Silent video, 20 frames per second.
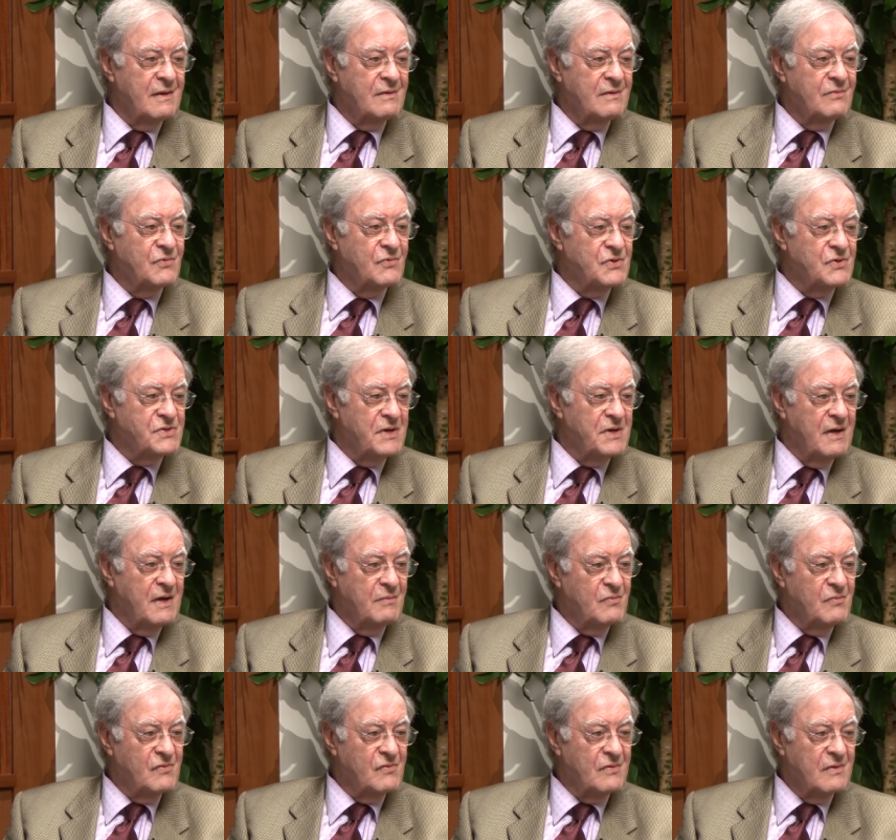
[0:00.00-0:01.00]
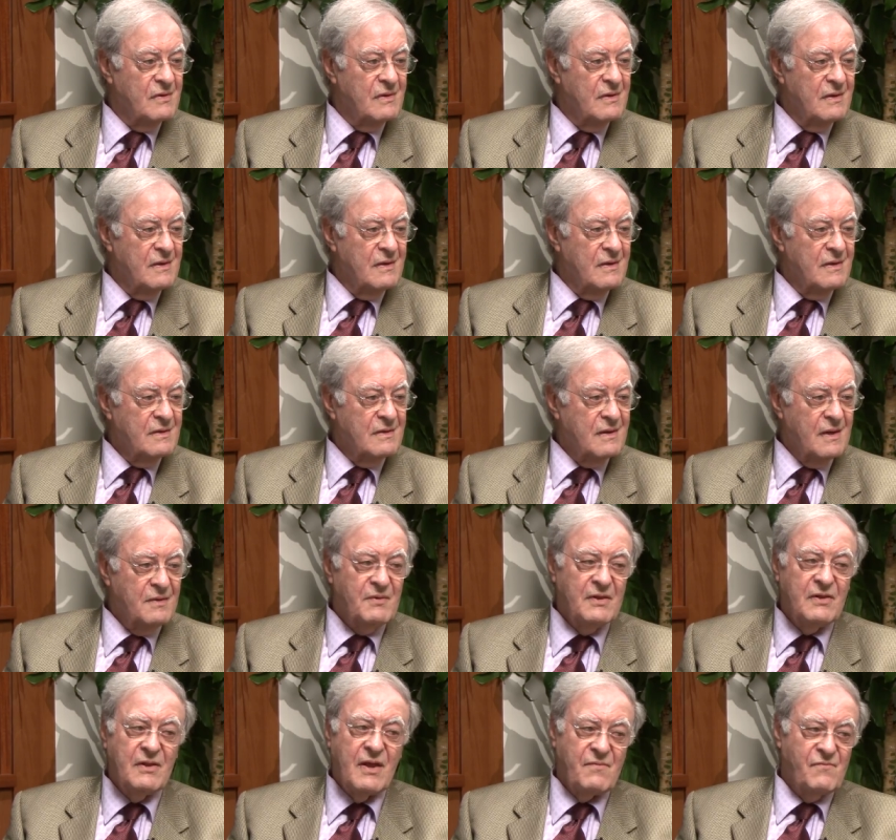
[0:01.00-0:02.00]
regimes that
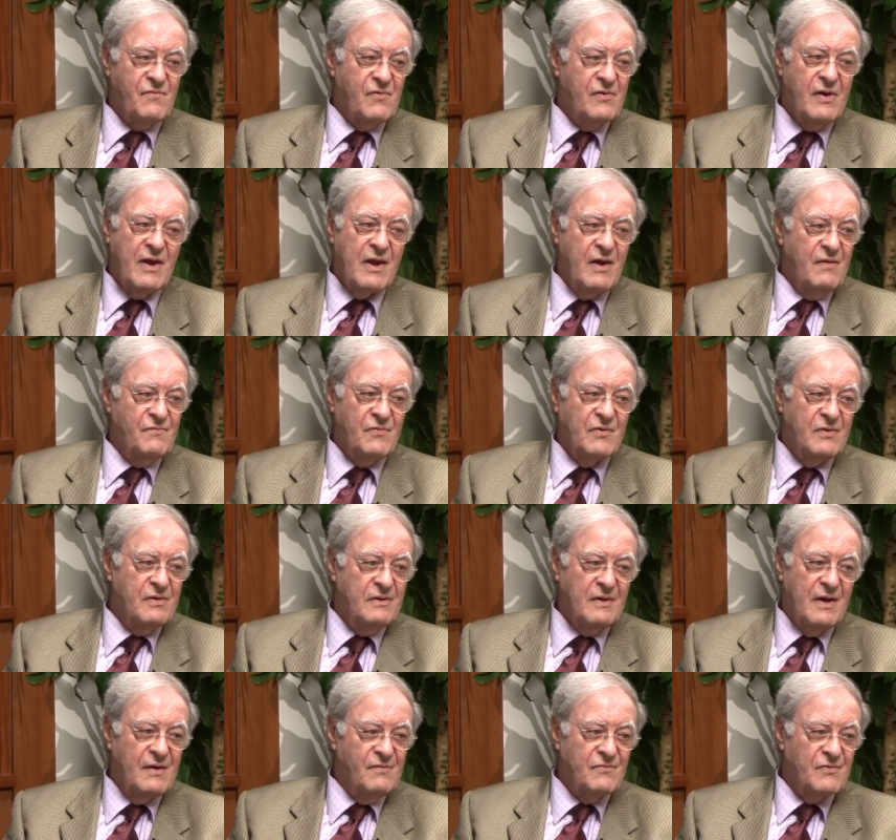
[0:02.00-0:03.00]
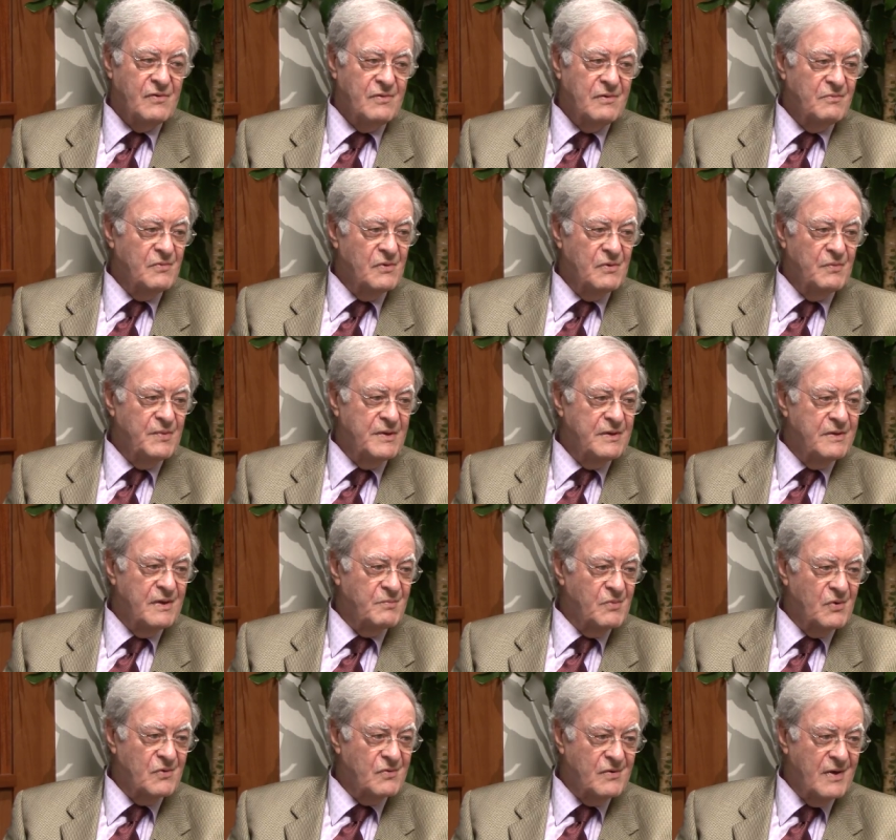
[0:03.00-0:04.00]
never, ever, ever will be
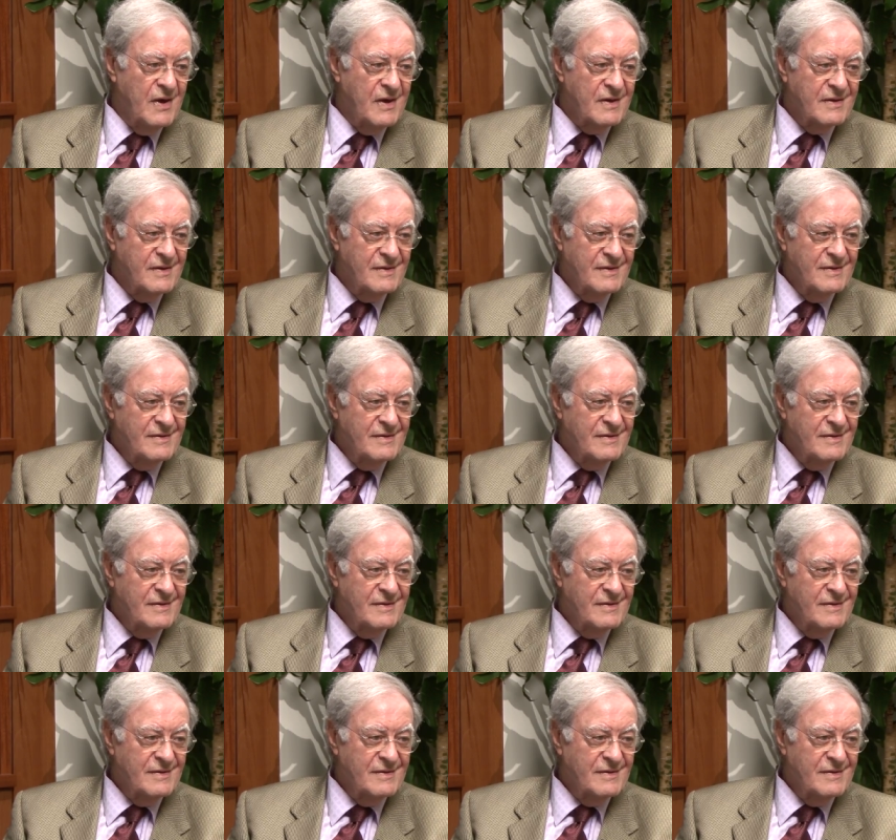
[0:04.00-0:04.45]
democratic.